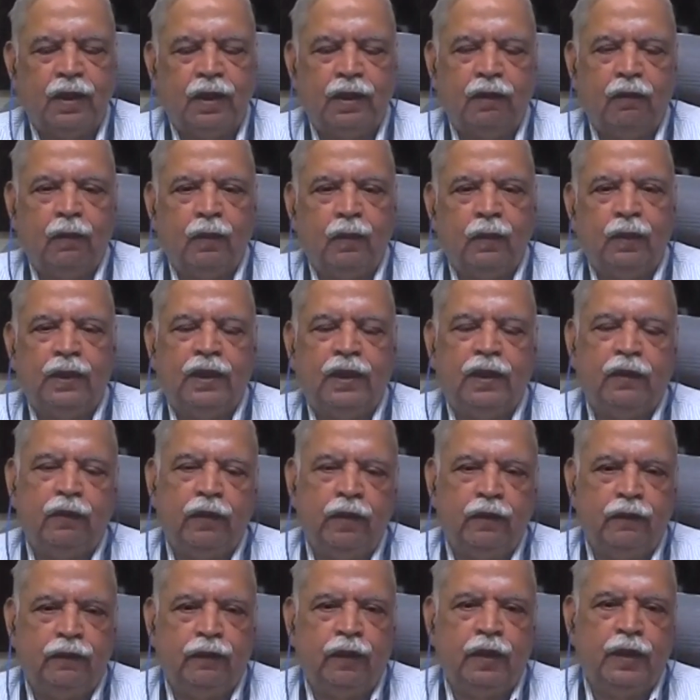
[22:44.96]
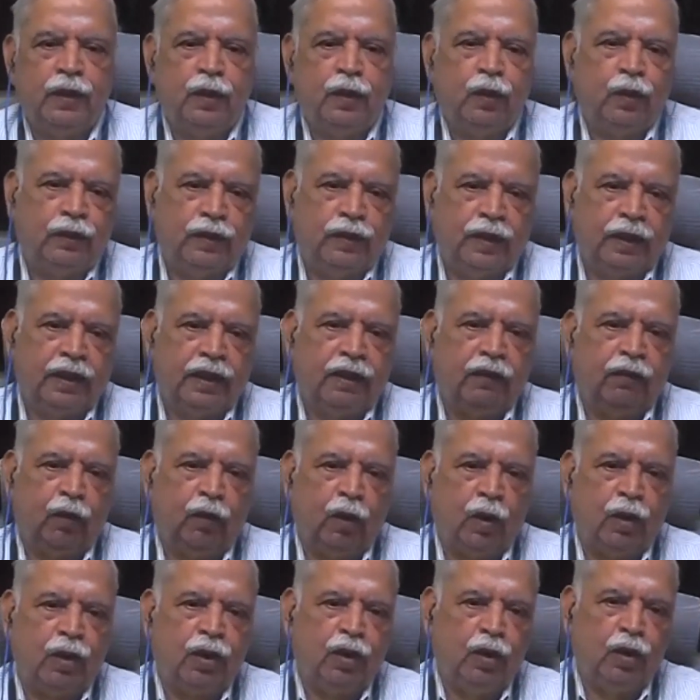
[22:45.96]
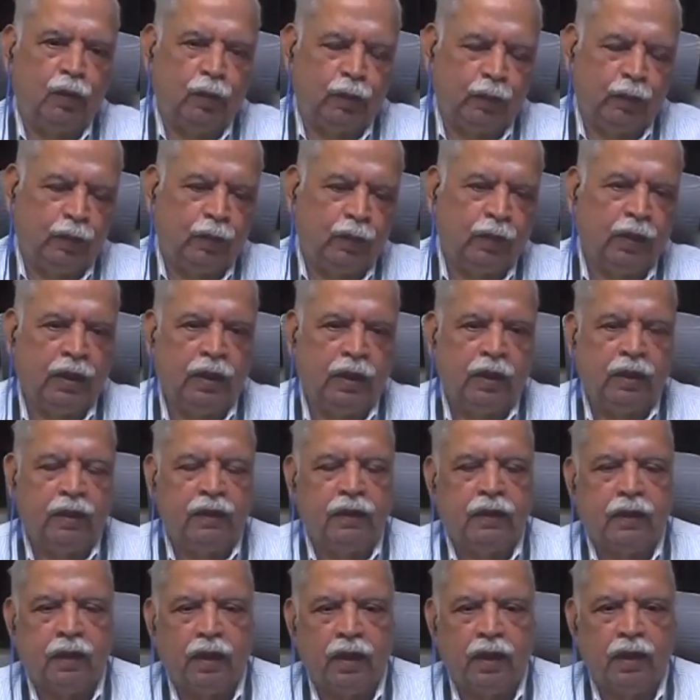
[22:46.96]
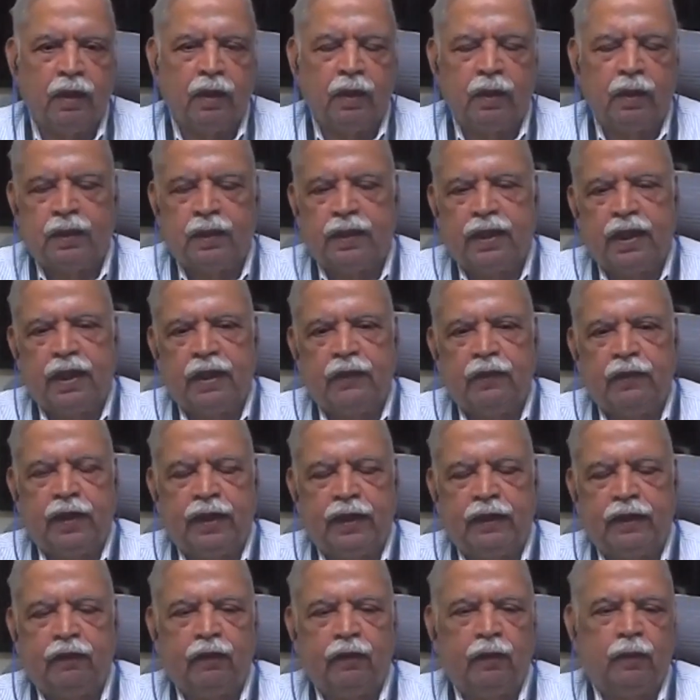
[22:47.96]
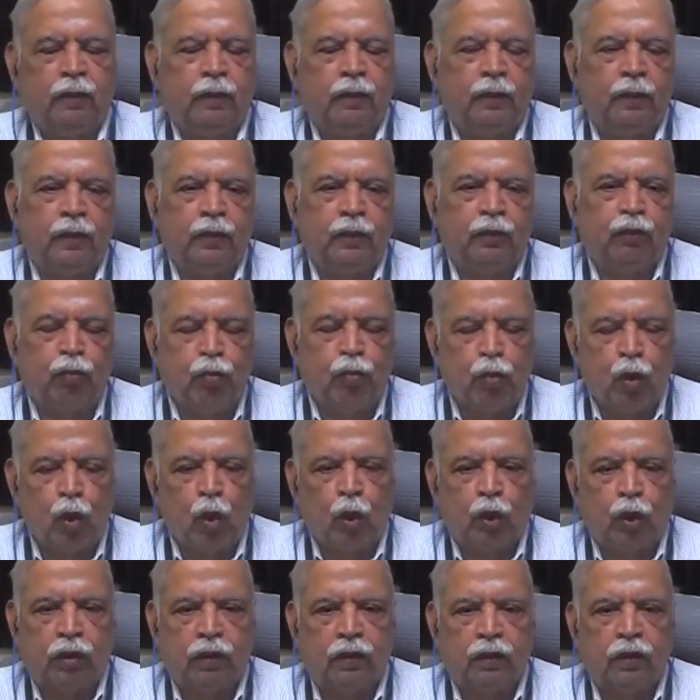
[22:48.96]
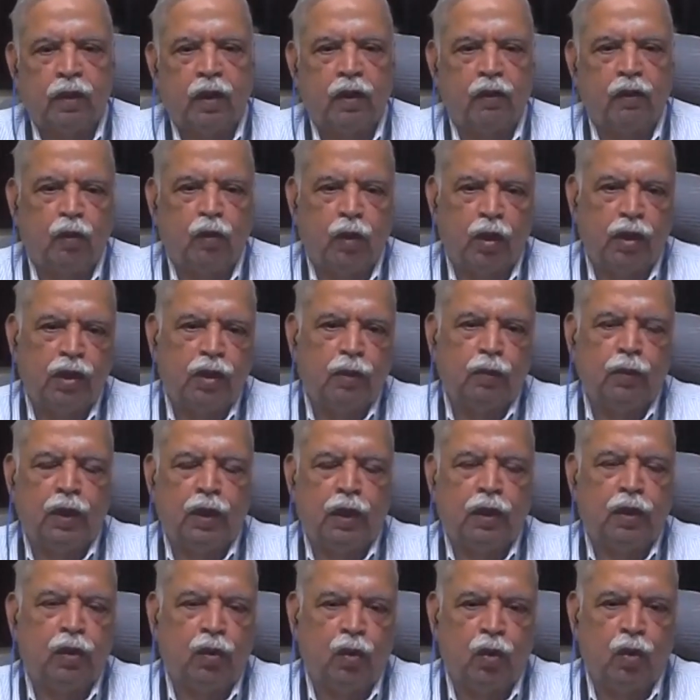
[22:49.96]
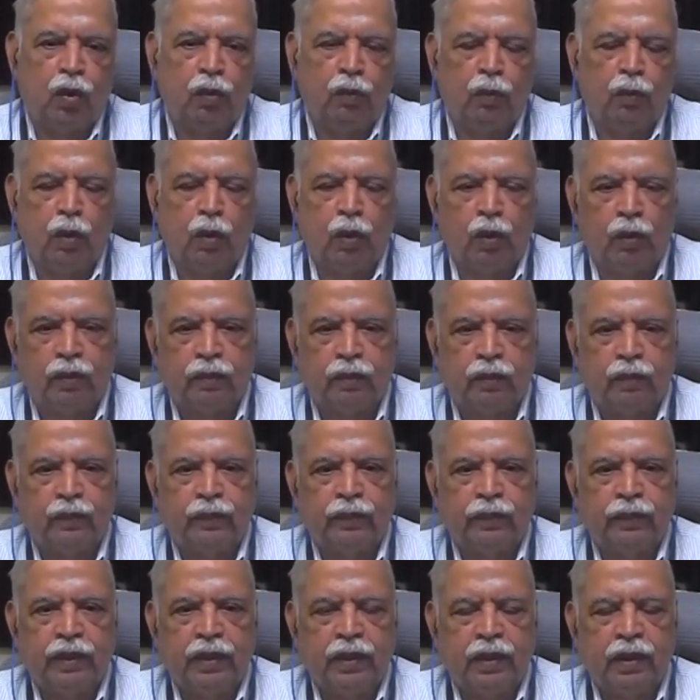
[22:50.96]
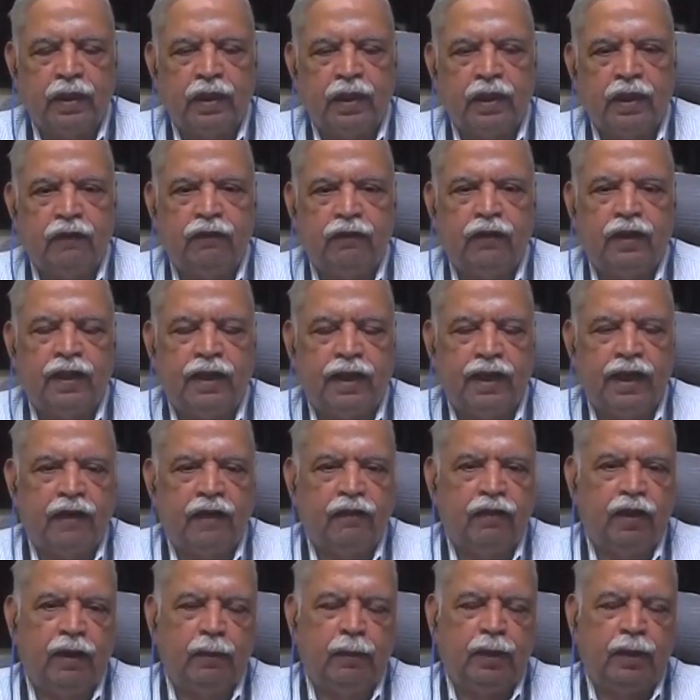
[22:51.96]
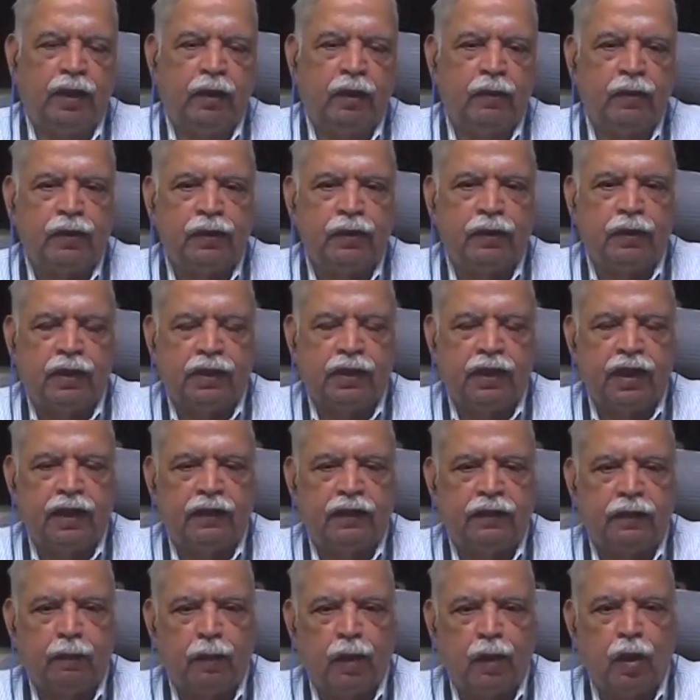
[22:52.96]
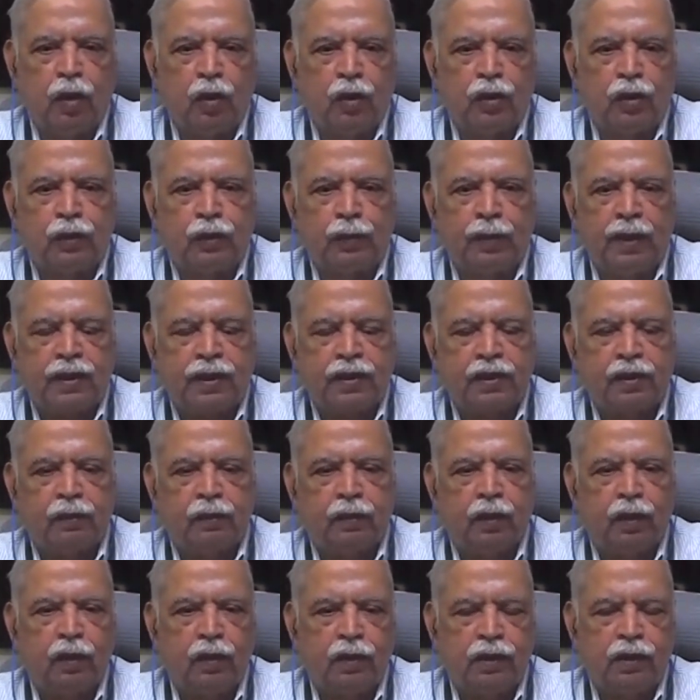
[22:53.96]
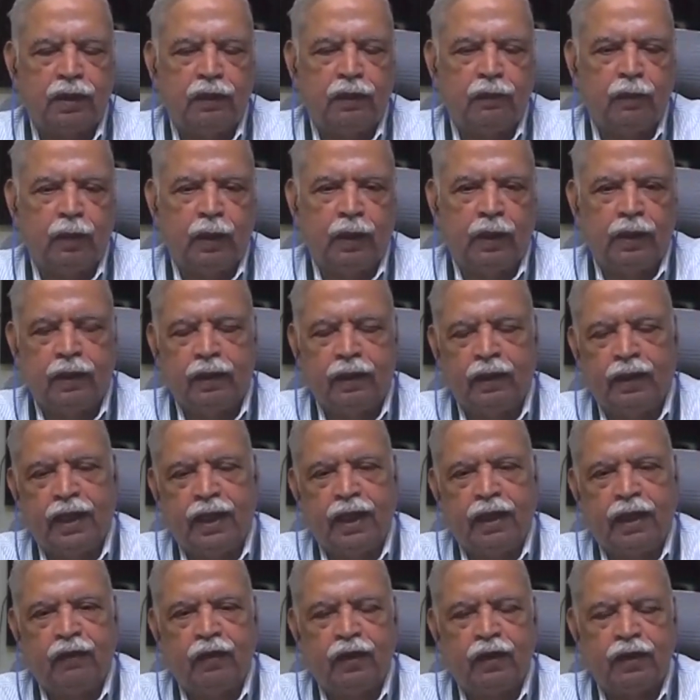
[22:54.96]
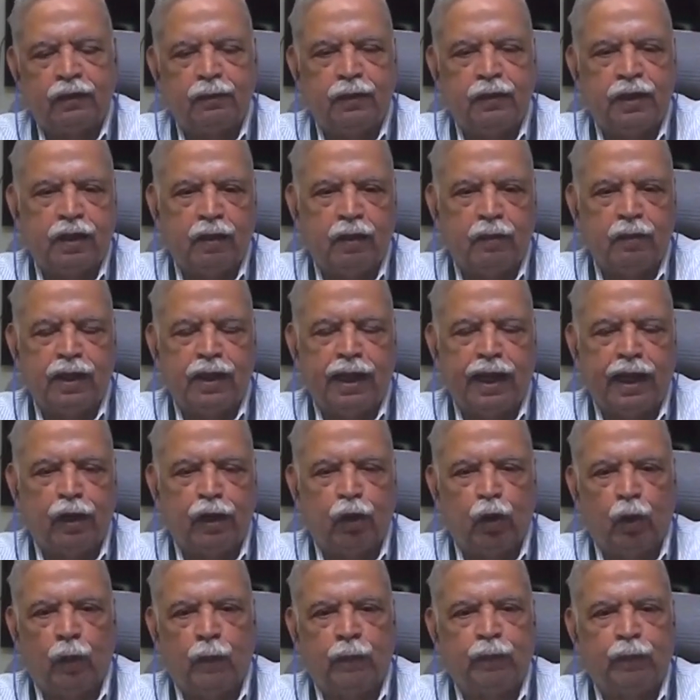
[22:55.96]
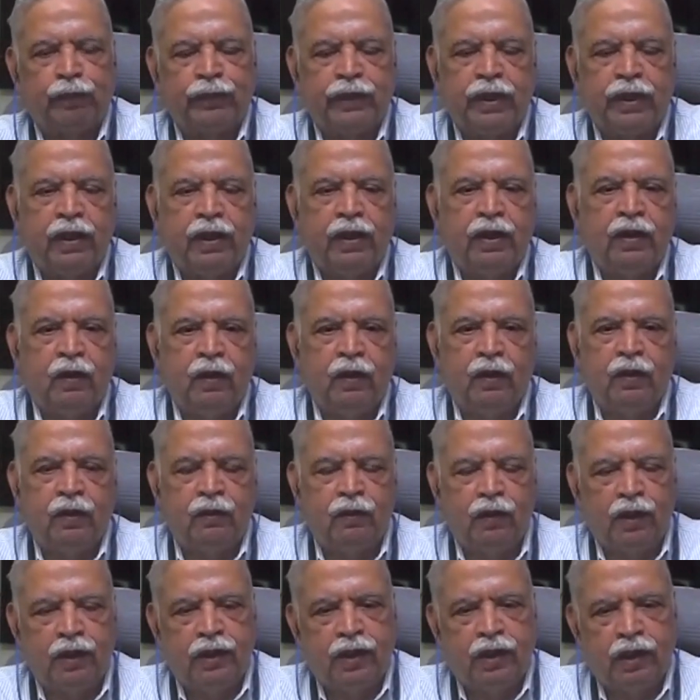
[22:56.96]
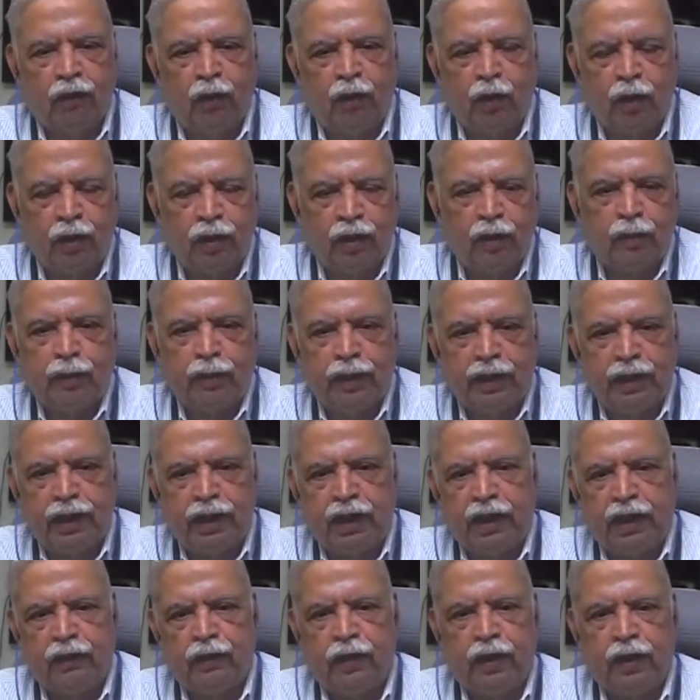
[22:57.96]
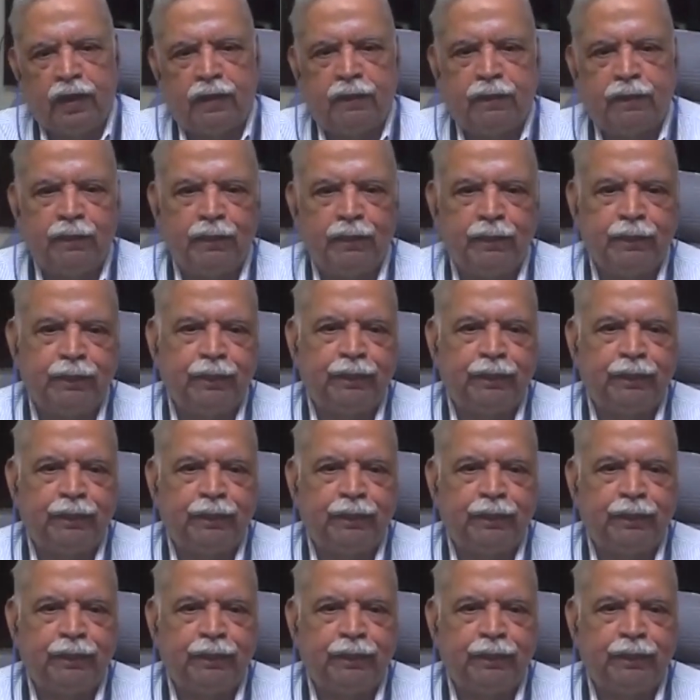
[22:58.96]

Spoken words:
even when you set a volume delivering mode or volume control mode, if the airway becomes, there is a bronchospasm, all the airways become narrow, will the volume be delivered?